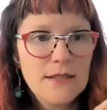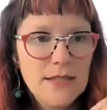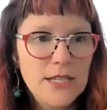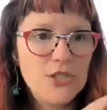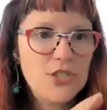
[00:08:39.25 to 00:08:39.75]

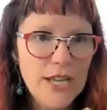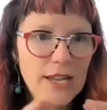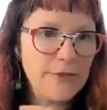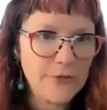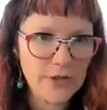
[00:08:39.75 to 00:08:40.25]
each
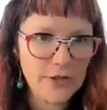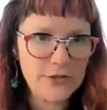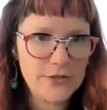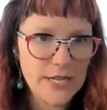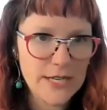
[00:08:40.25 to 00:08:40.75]
day for
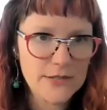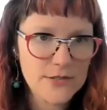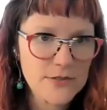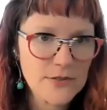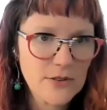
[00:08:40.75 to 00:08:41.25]
100
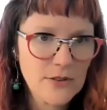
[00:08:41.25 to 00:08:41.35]
days.